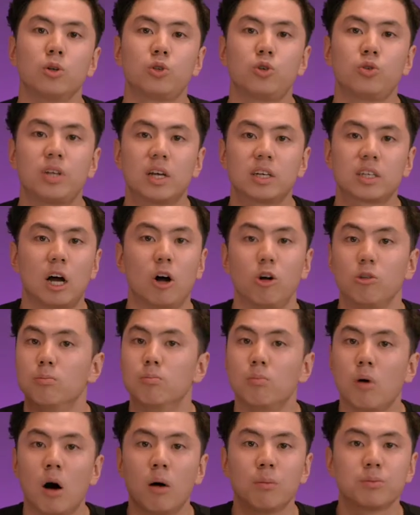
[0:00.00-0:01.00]
to test out
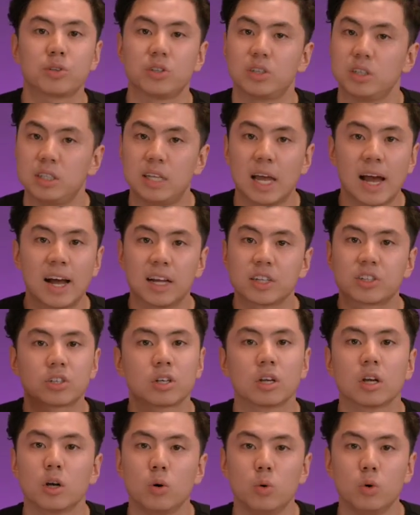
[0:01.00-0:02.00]
moms, dads
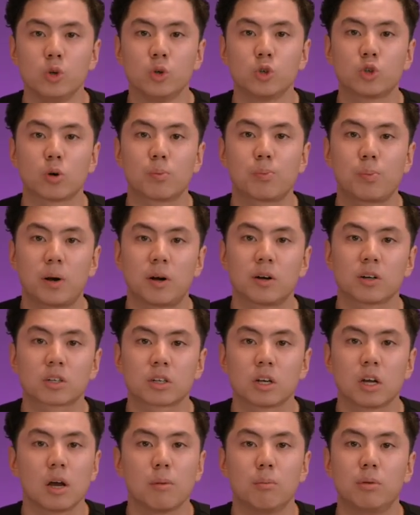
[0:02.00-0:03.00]
who use our products,
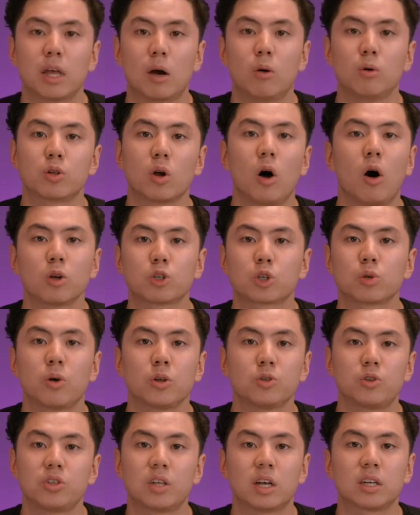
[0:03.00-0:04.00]
but I would also want
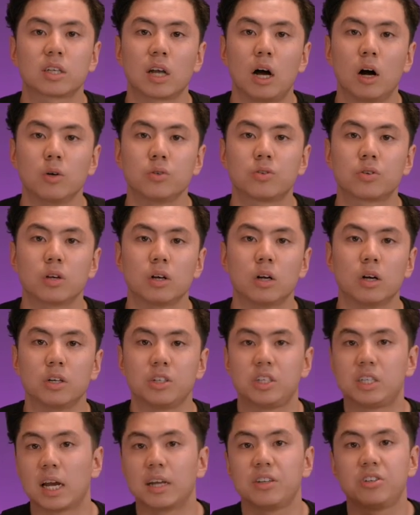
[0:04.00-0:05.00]
to test out
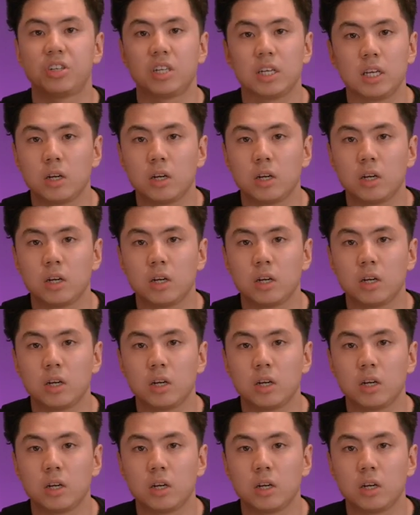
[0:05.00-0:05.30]
Gen Z